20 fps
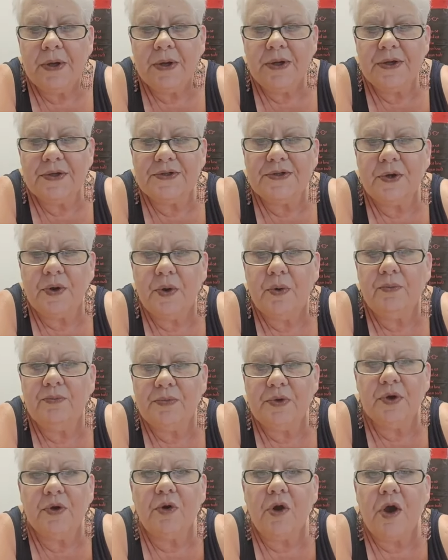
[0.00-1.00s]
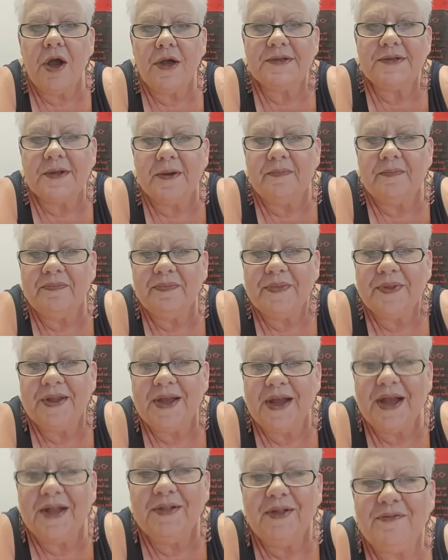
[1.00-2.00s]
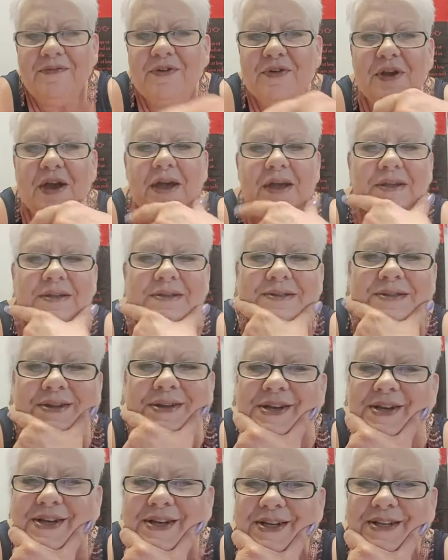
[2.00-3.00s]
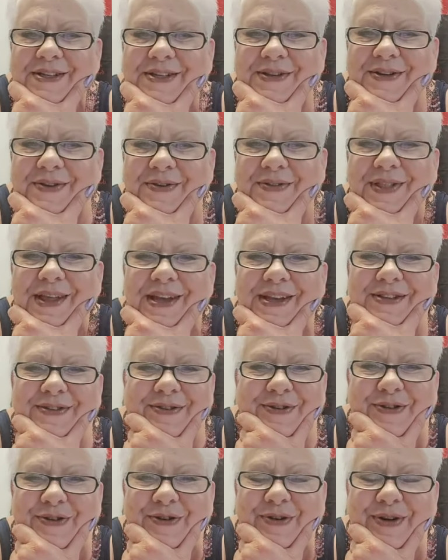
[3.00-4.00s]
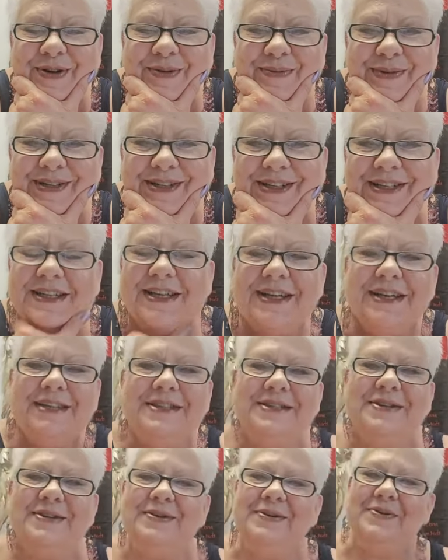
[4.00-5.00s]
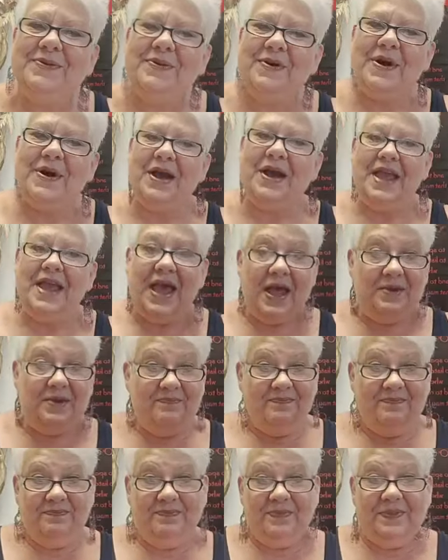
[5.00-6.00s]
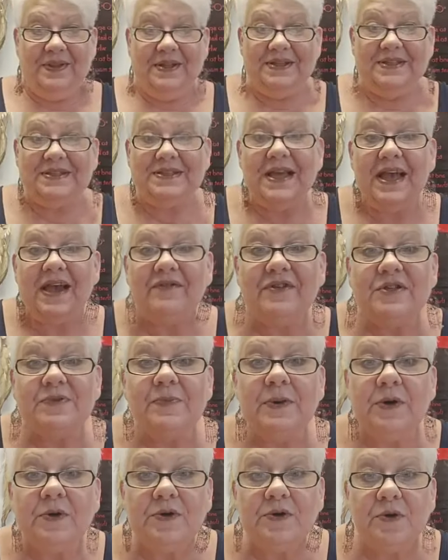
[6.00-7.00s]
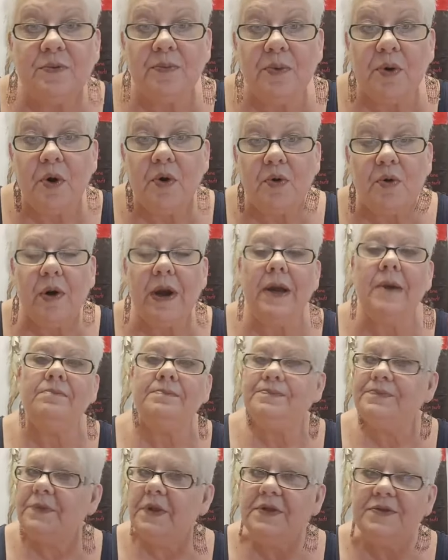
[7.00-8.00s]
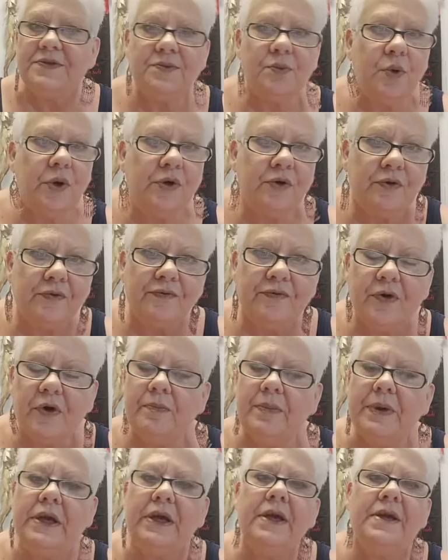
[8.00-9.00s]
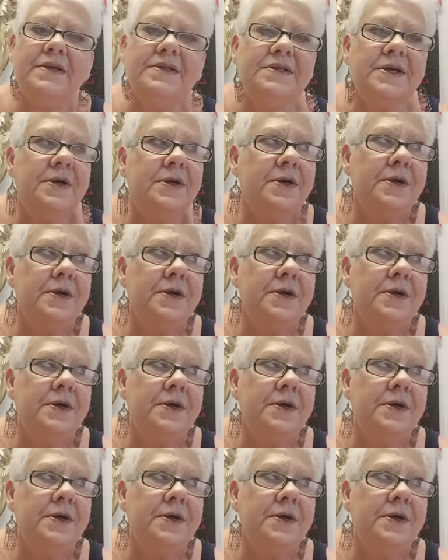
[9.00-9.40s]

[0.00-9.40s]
So you're awesome. I love you guys. So thanks for joining me tonight. So again, let's have a spiritual program. It's wonderful because